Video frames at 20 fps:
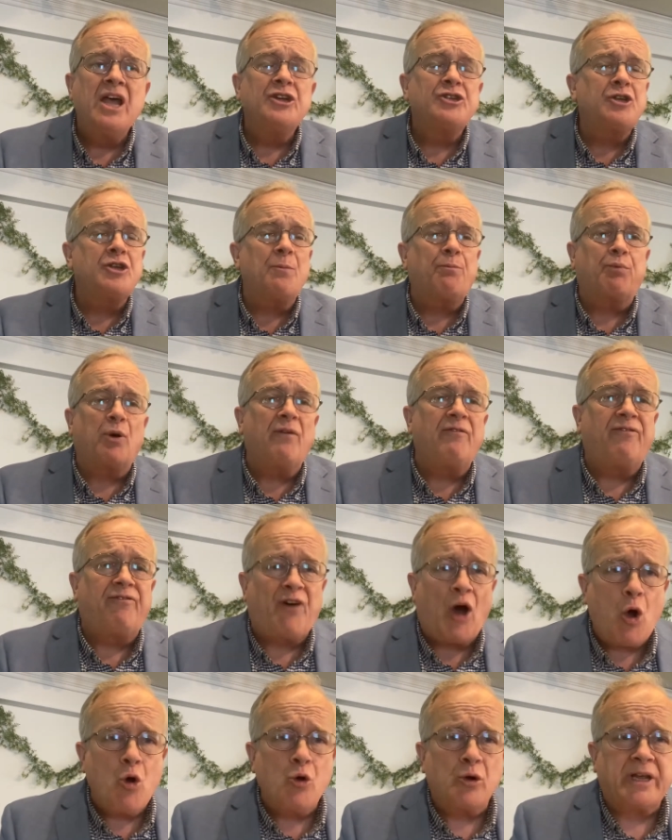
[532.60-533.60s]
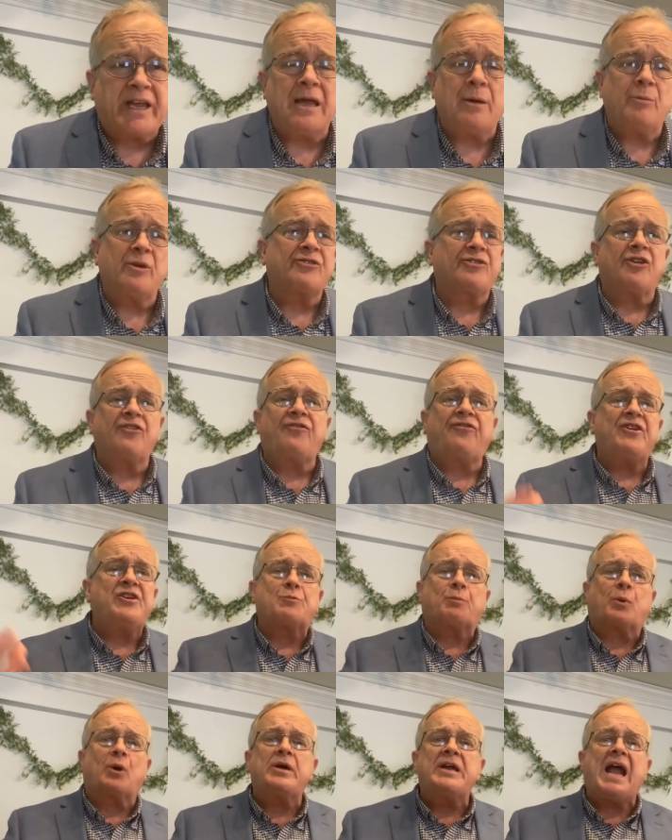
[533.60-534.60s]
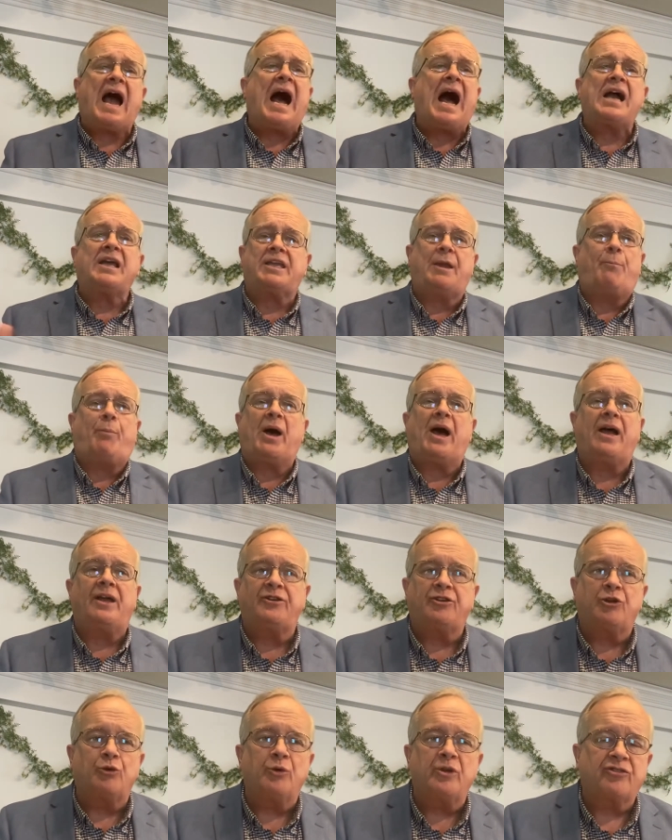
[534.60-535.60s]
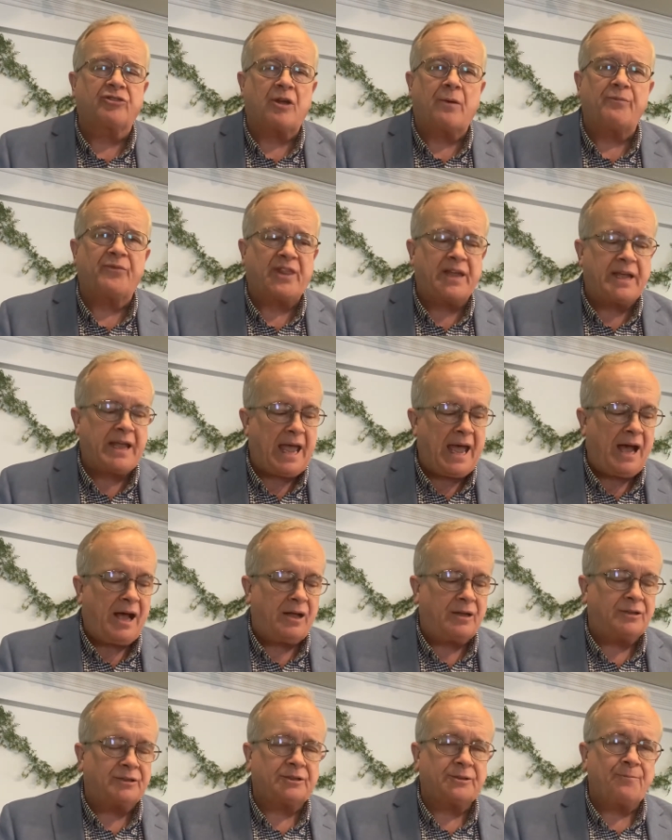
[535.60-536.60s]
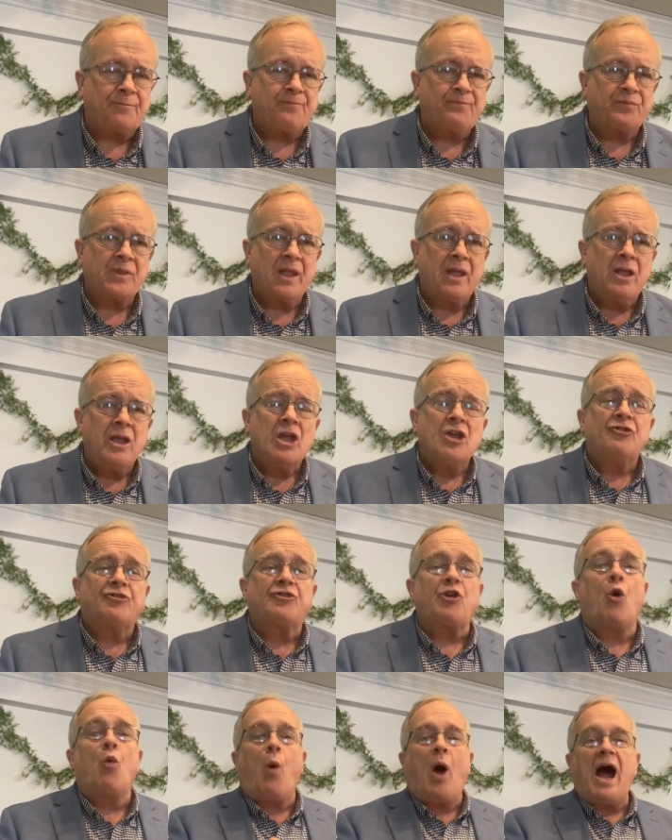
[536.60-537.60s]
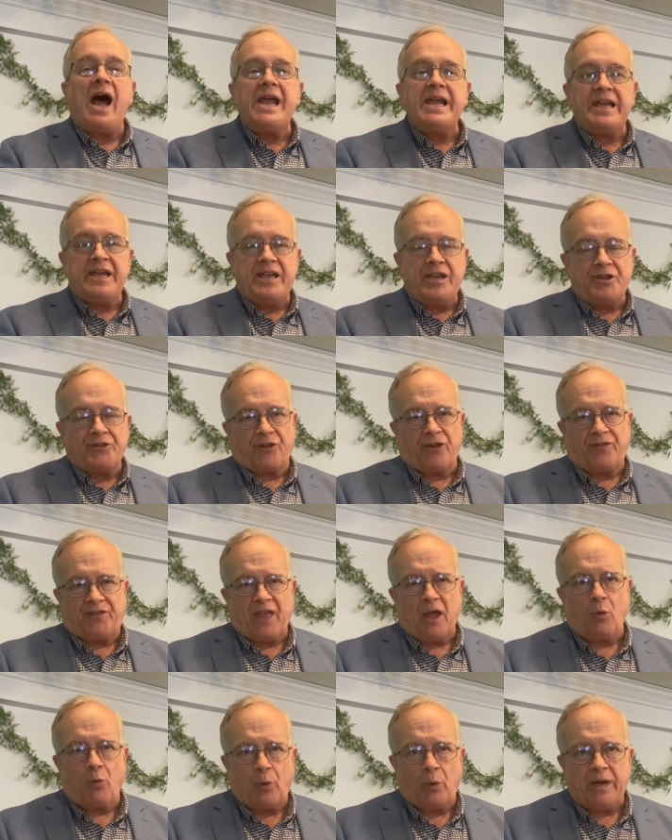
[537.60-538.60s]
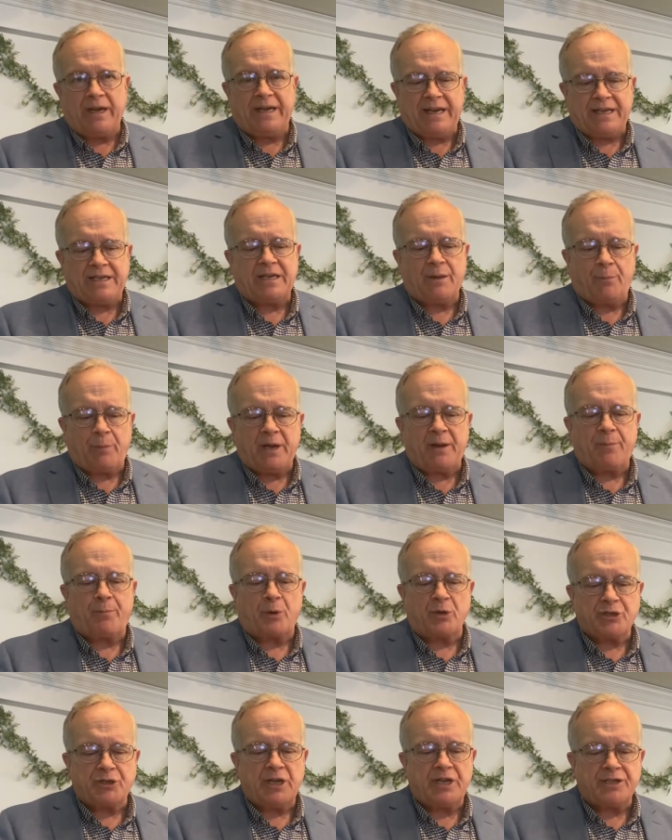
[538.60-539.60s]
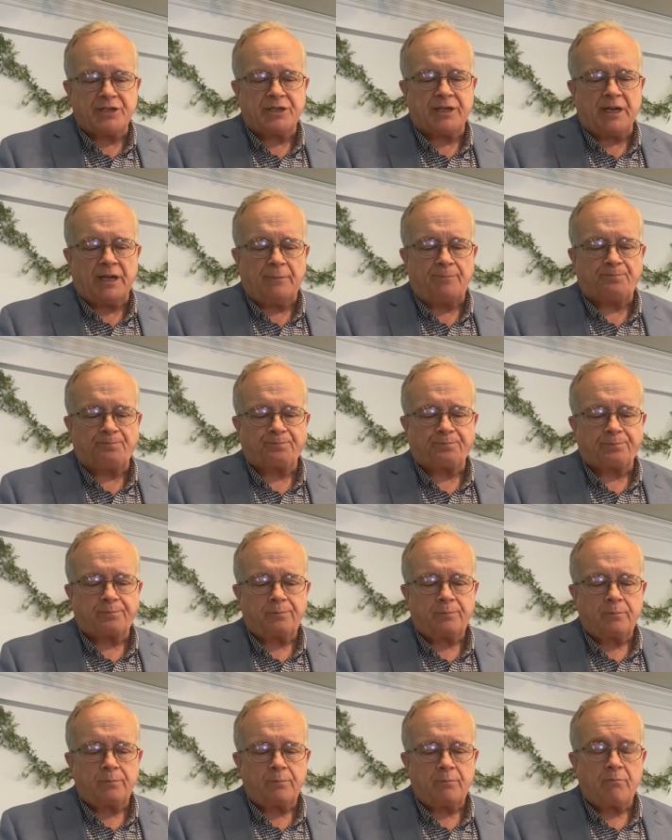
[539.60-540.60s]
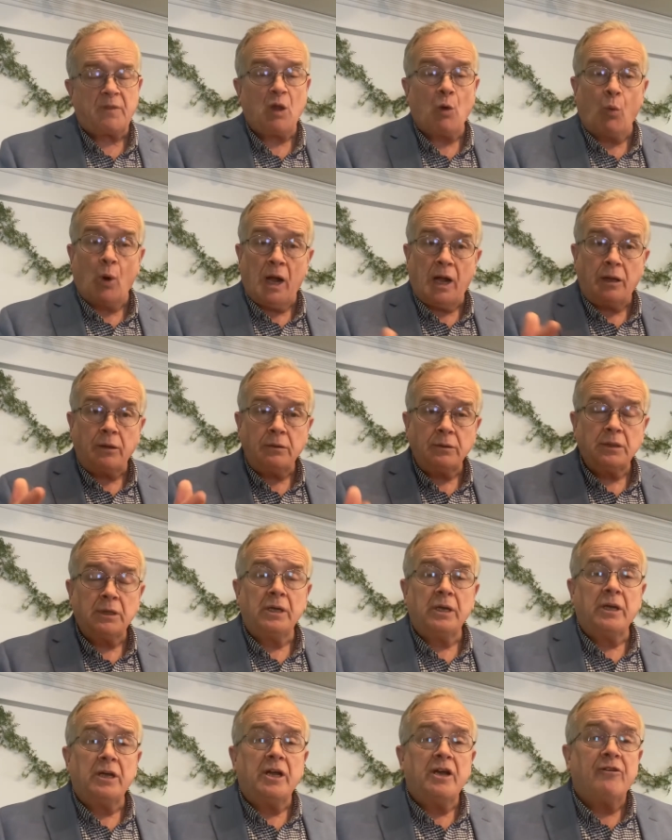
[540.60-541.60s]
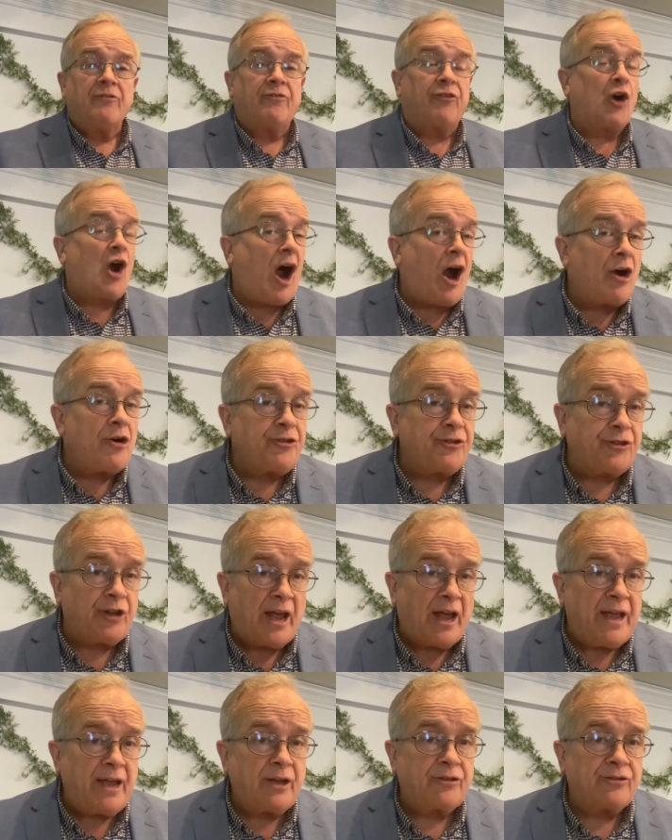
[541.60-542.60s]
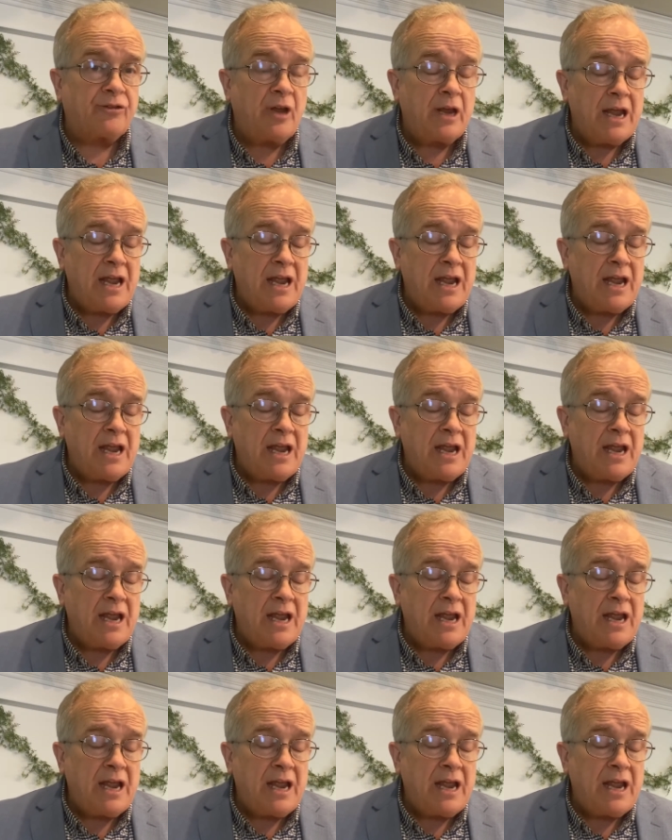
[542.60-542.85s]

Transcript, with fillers: to provoke him as if he's preoccupied doing something else. So why is it that we need to be persistent? Well, for our sakes,